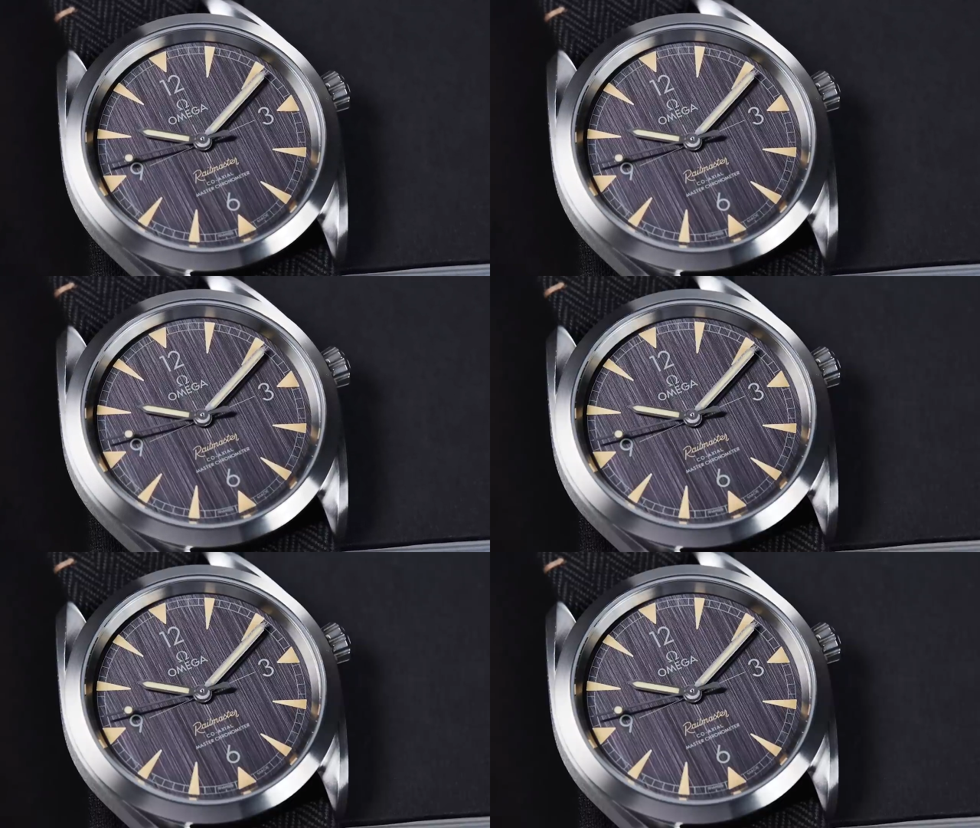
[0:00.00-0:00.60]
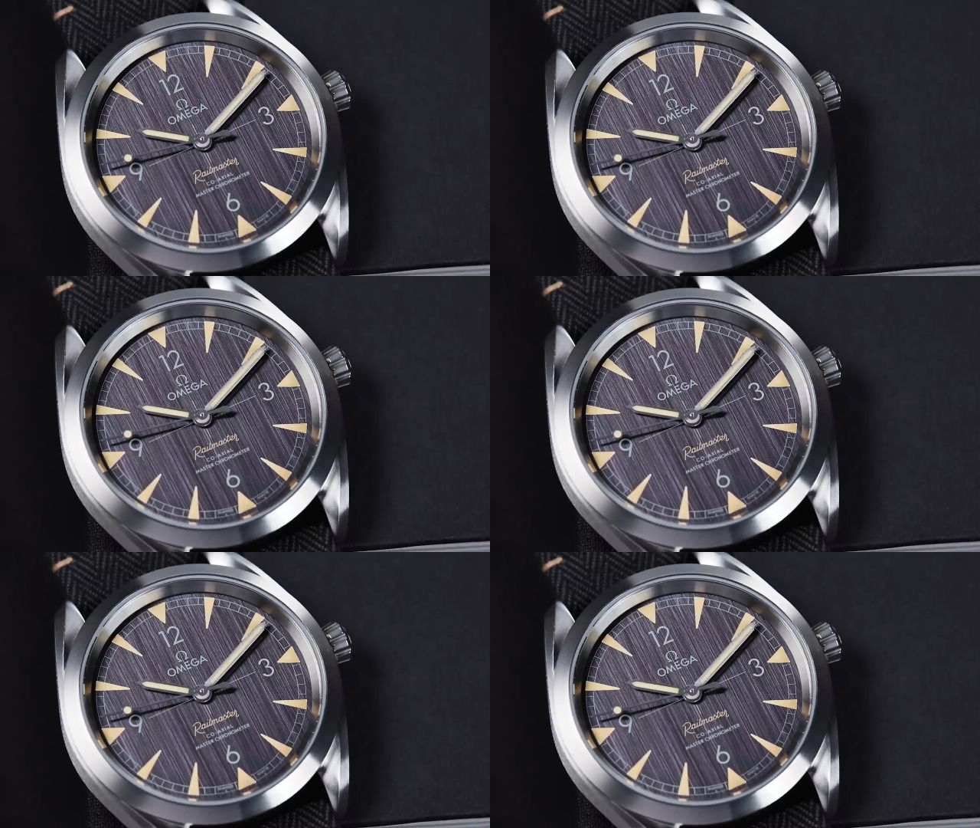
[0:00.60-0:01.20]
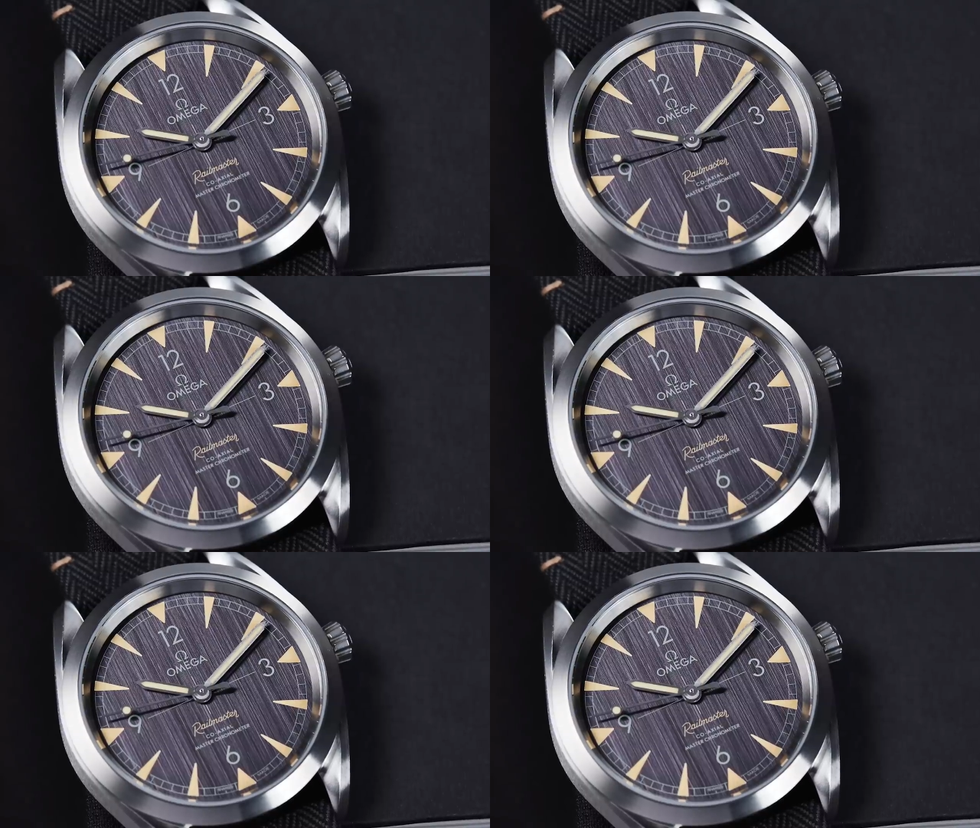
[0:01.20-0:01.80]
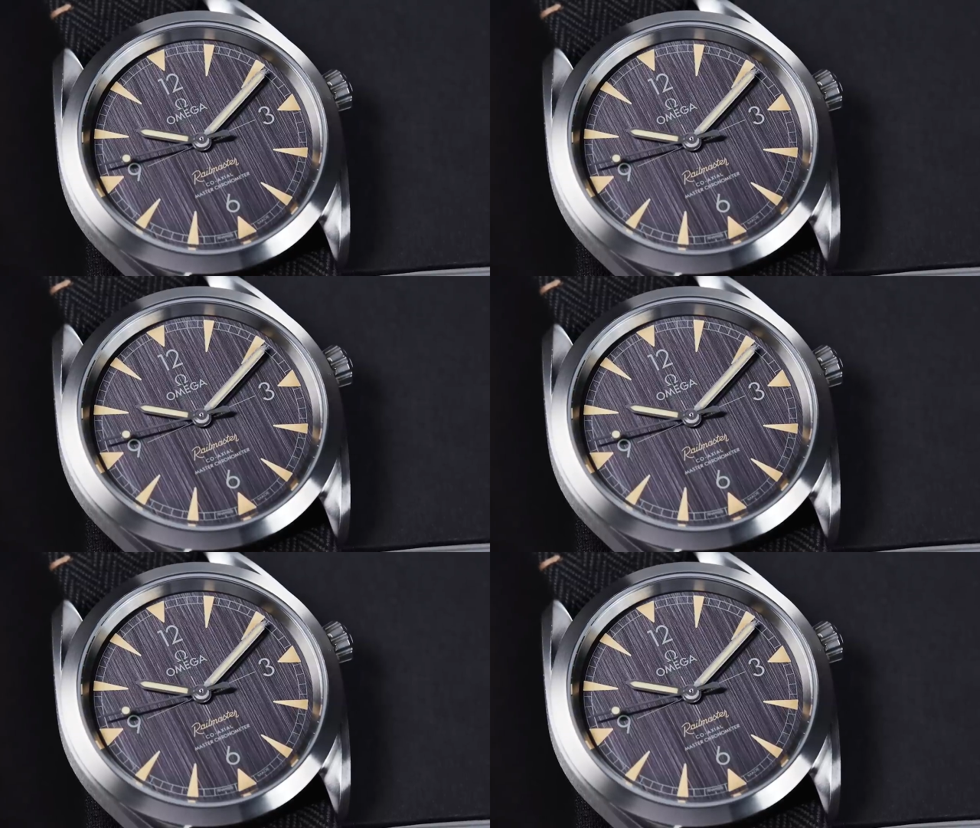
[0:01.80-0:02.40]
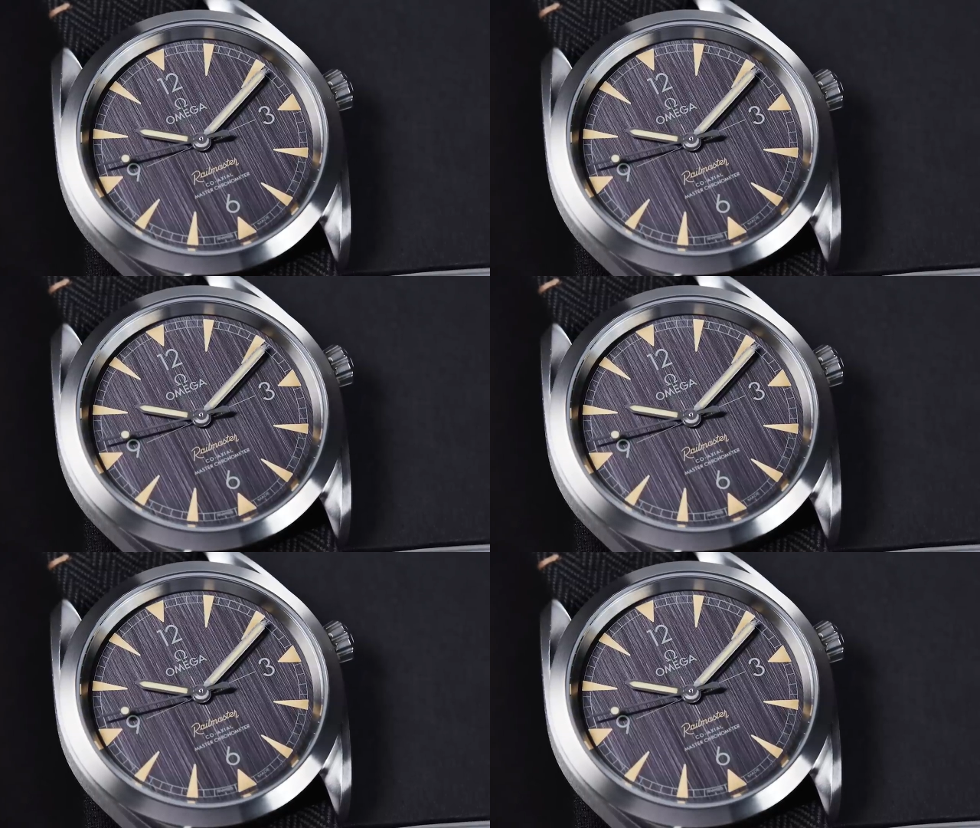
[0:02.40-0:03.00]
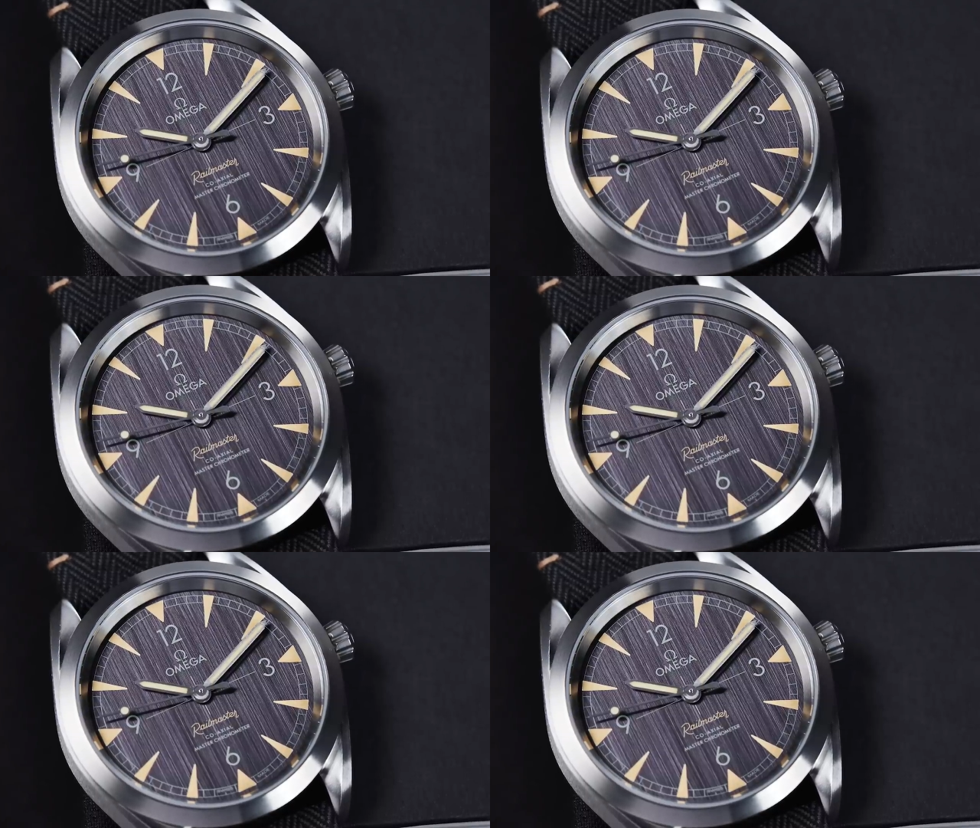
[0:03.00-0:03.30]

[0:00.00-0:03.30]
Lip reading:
Nobody's mouth can be seen.